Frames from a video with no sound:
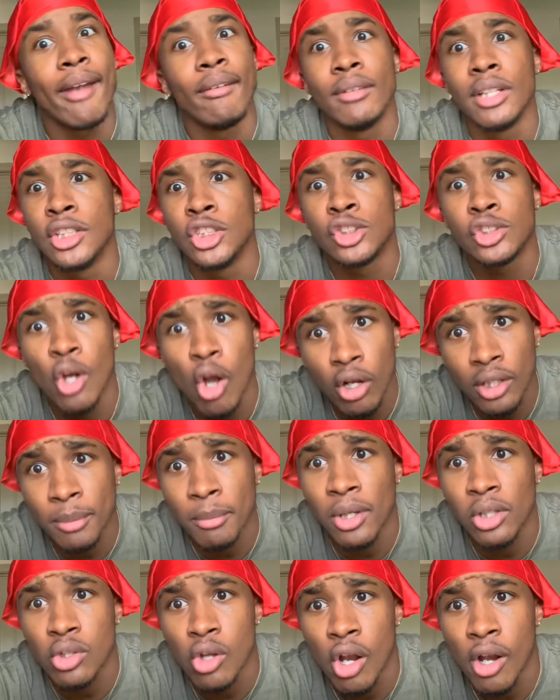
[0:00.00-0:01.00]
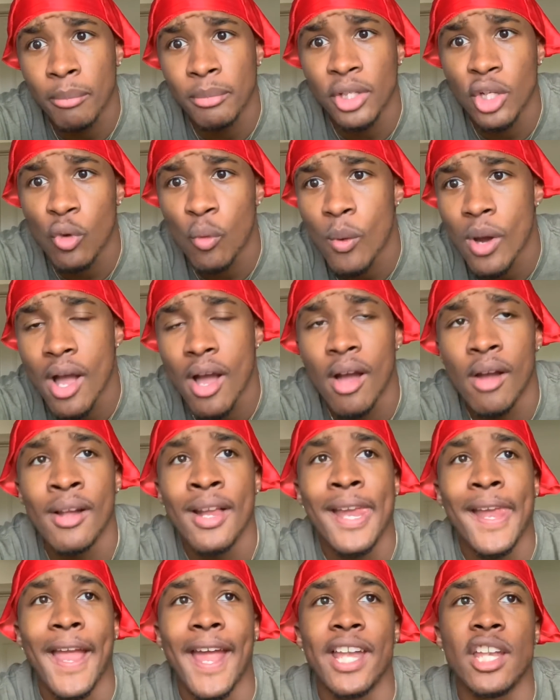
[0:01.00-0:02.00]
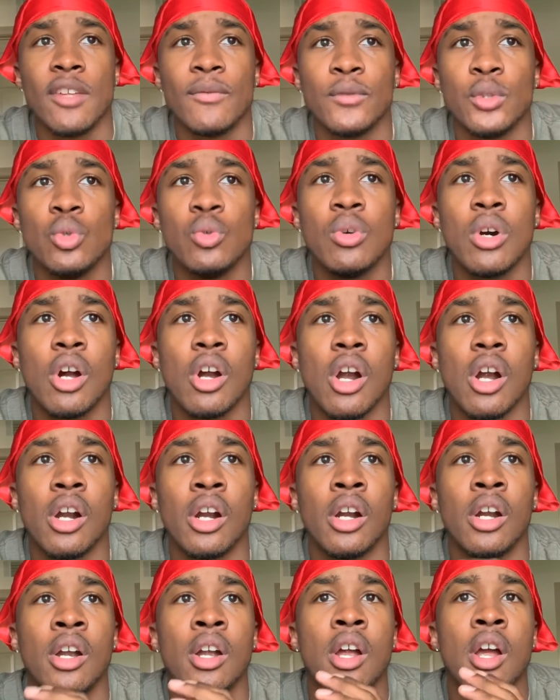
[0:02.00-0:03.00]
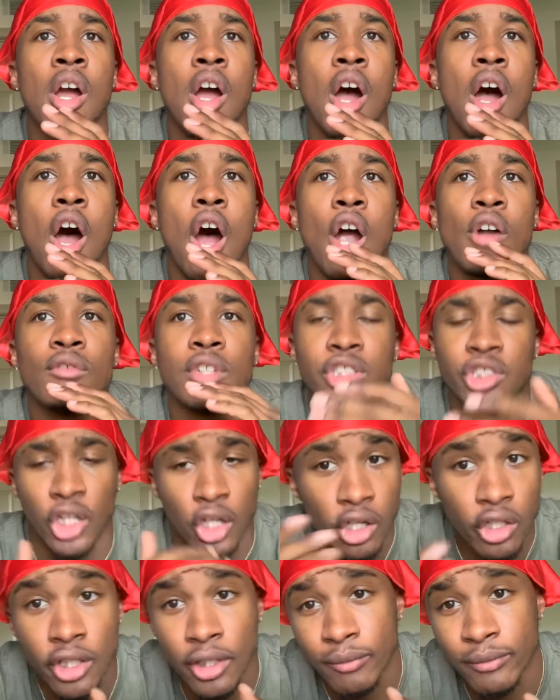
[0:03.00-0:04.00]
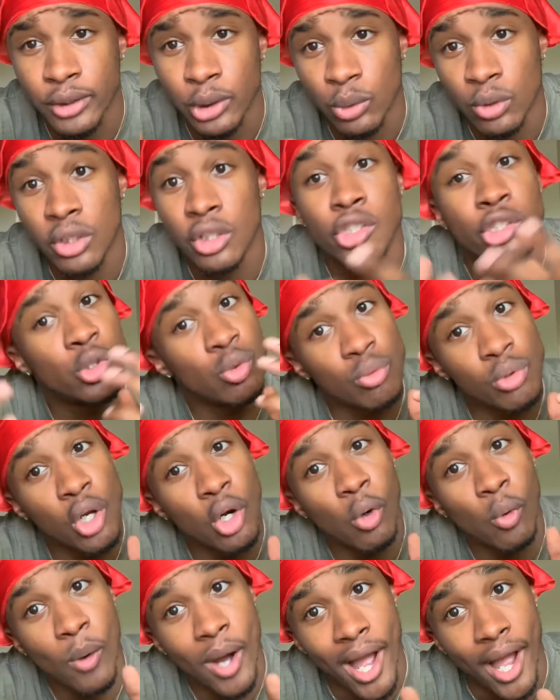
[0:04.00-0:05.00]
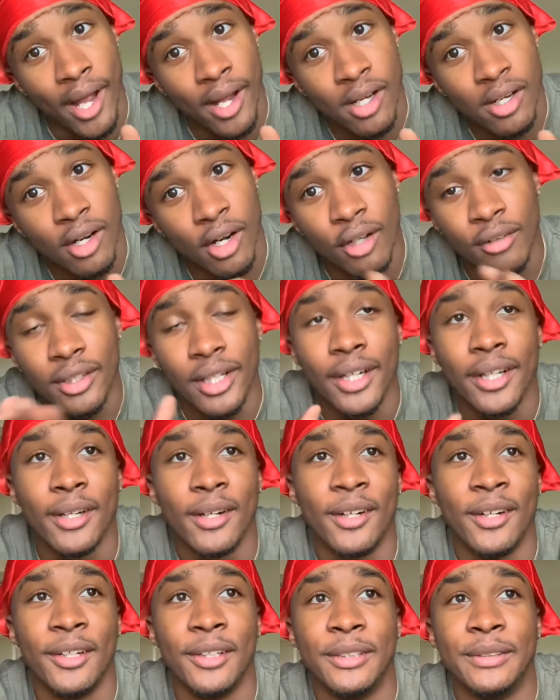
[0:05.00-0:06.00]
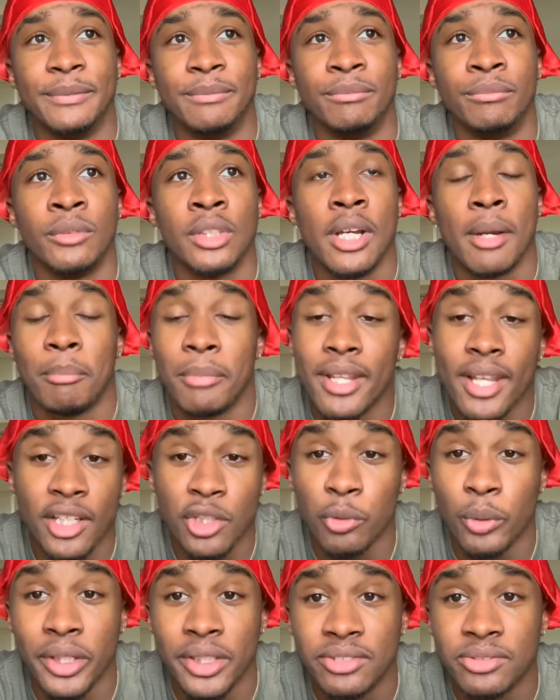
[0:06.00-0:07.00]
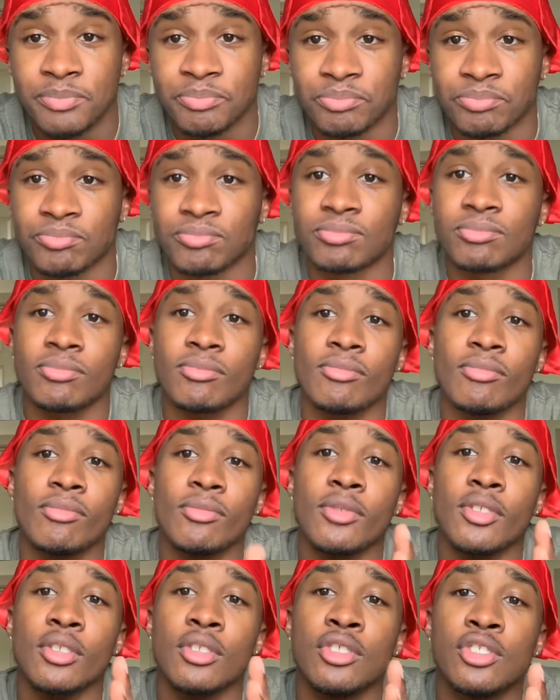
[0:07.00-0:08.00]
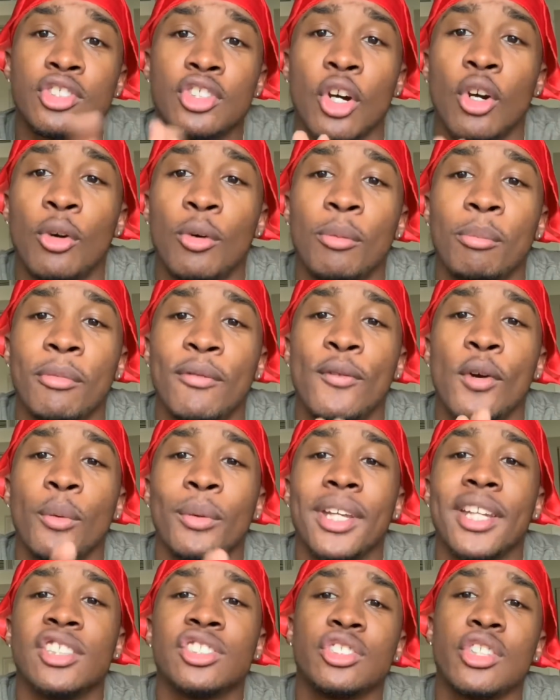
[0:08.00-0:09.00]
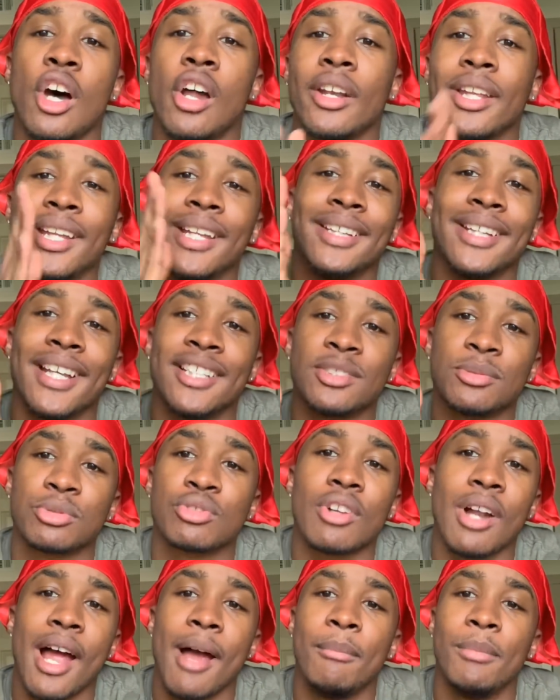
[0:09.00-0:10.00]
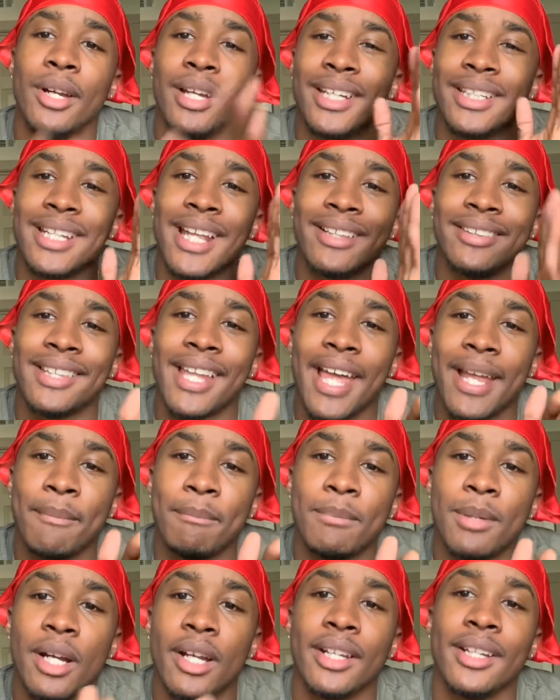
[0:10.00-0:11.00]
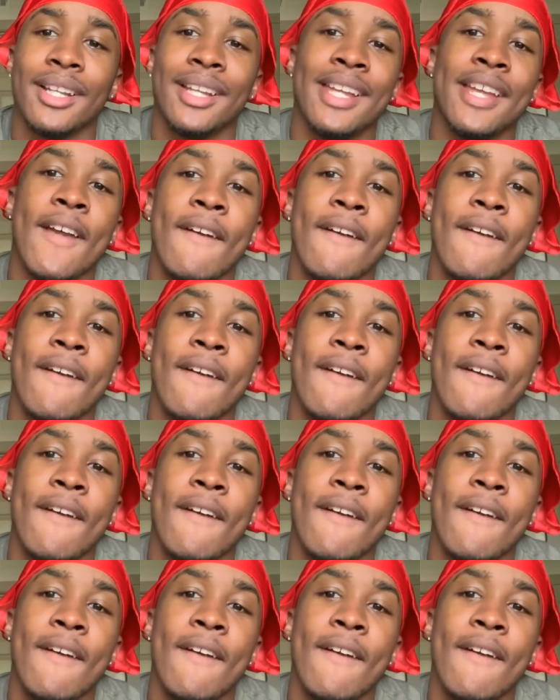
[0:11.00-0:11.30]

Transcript: ain't really talked about the army in a while. And if you are a returning viewer, you know why, all right? But anyway, so before we get started, hit that subscribe button, hit that like button.